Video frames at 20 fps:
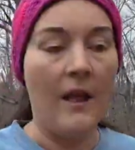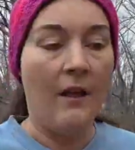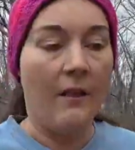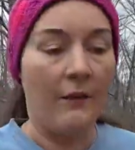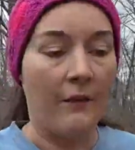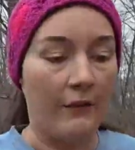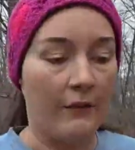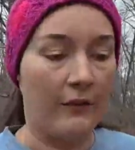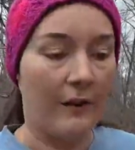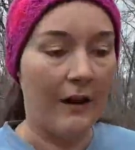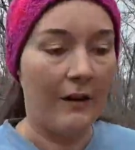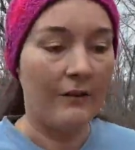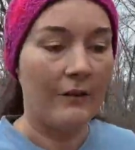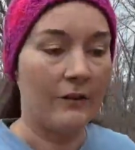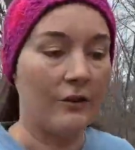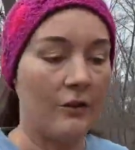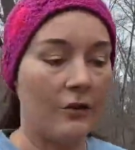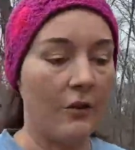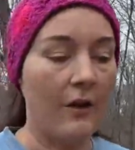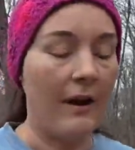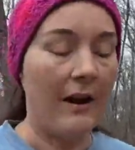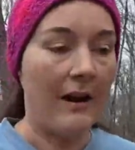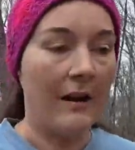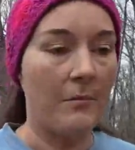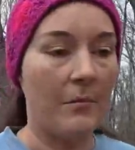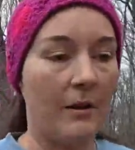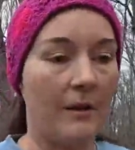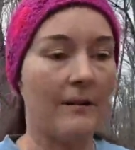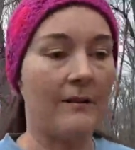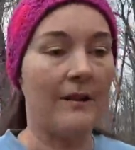They're scared to train
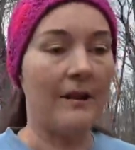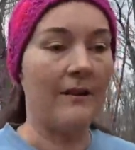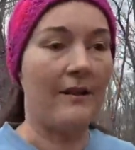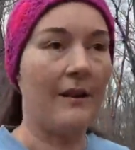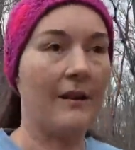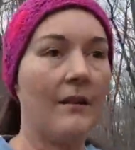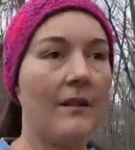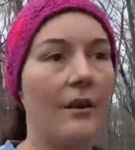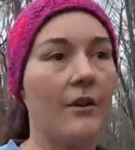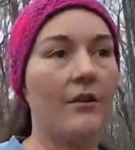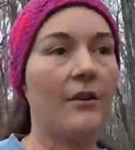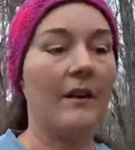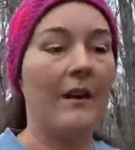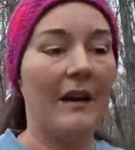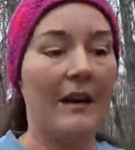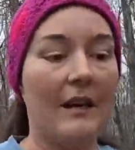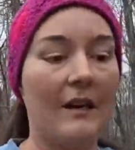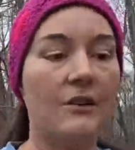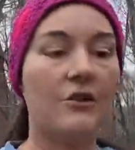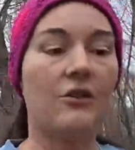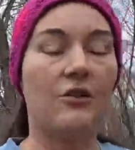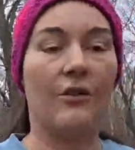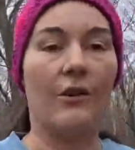because they think they're going to injure